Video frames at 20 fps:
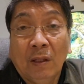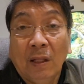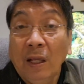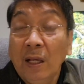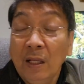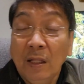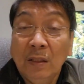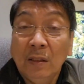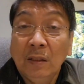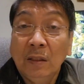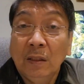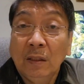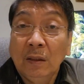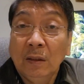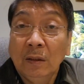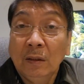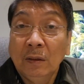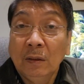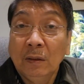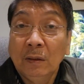And uh,
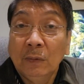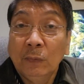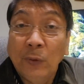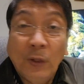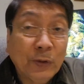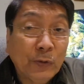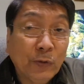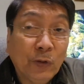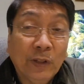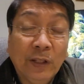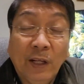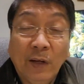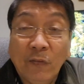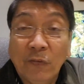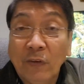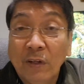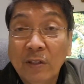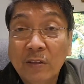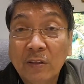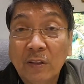we are told here,
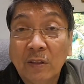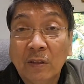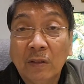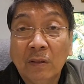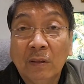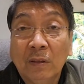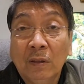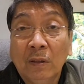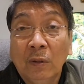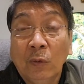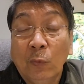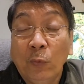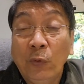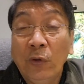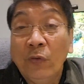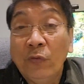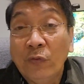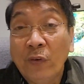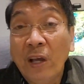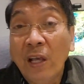friends, that
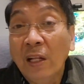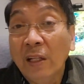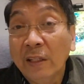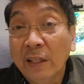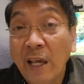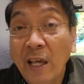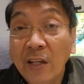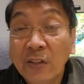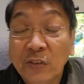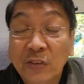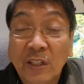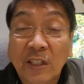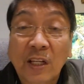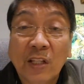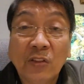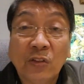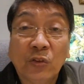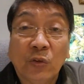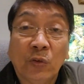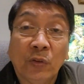we file case
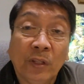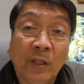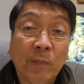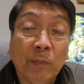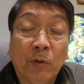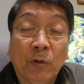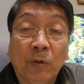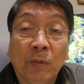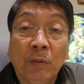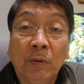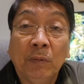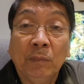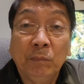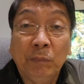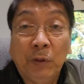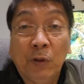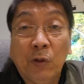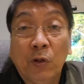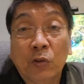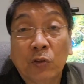against our neighbor
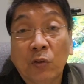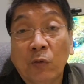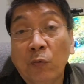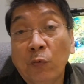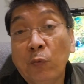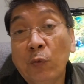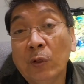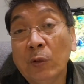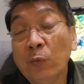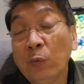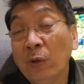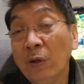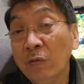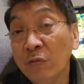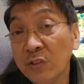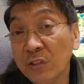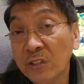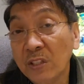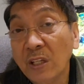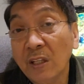because of what we
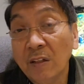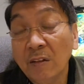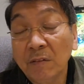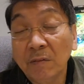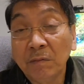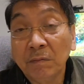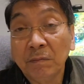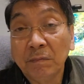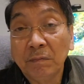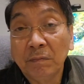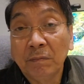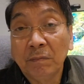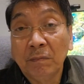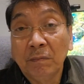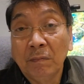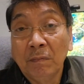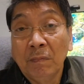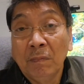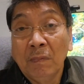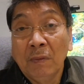have seen.
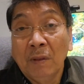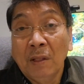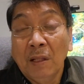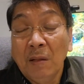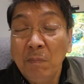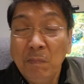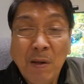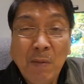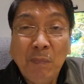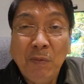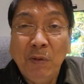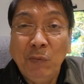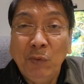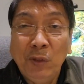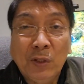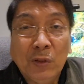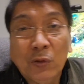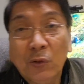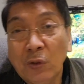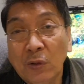Maybe we
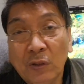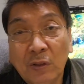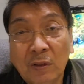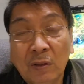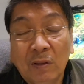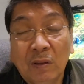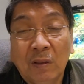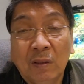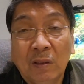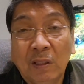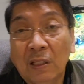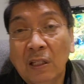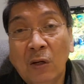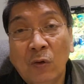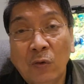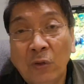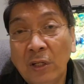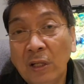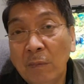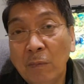thought that
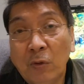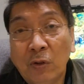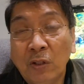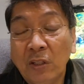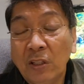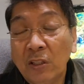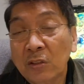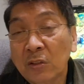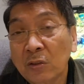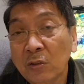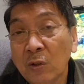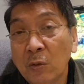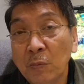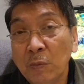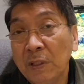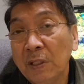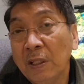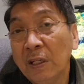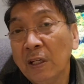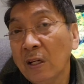our neighbor is
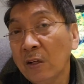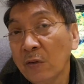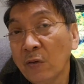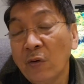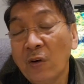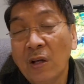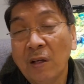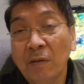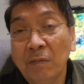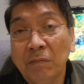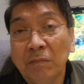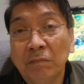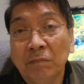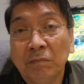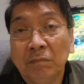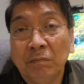committing a crime.